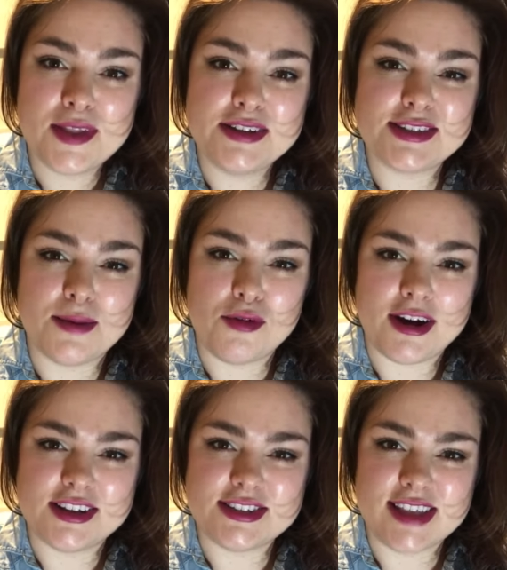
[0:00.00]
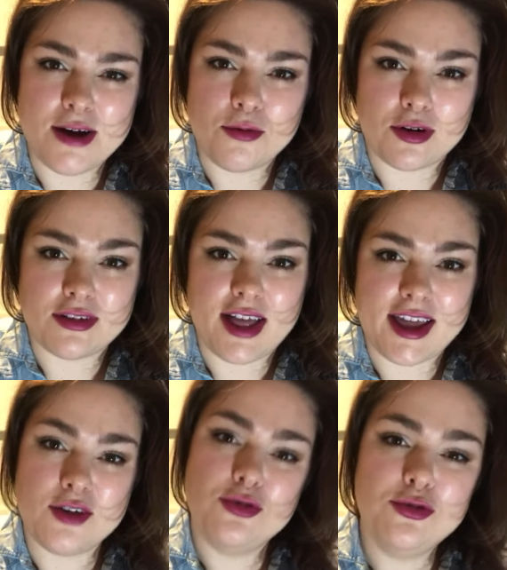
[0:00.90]
subreddits that weren't
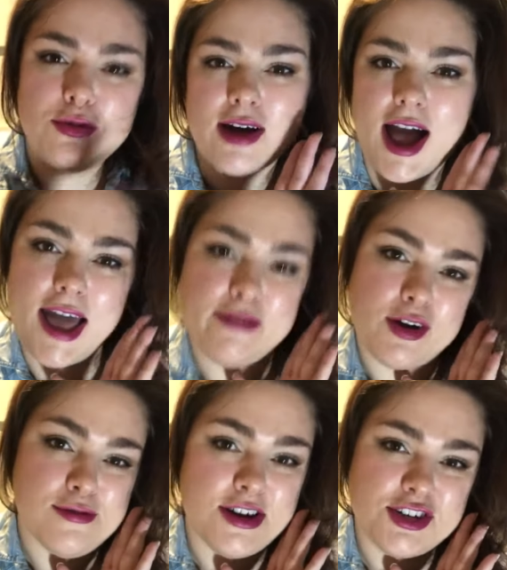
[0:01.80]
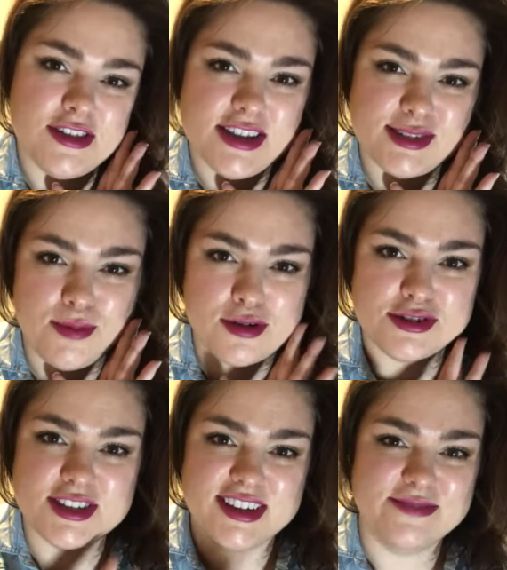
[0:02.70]
like, ooh, I have a crush on this
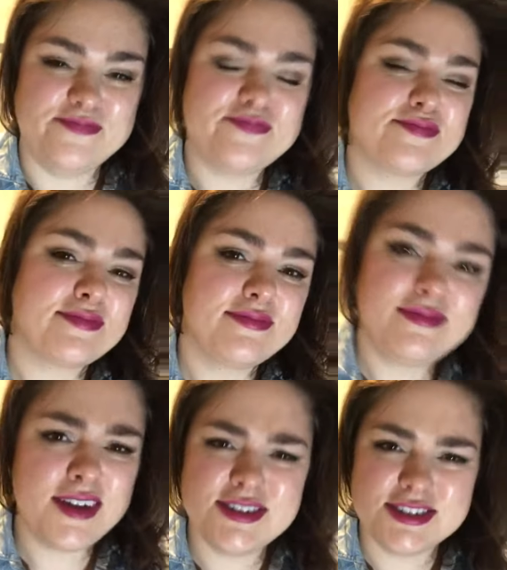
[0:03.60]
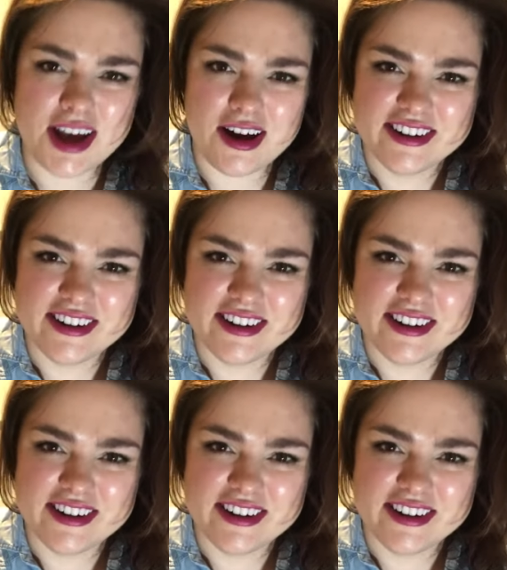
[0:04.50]
person. So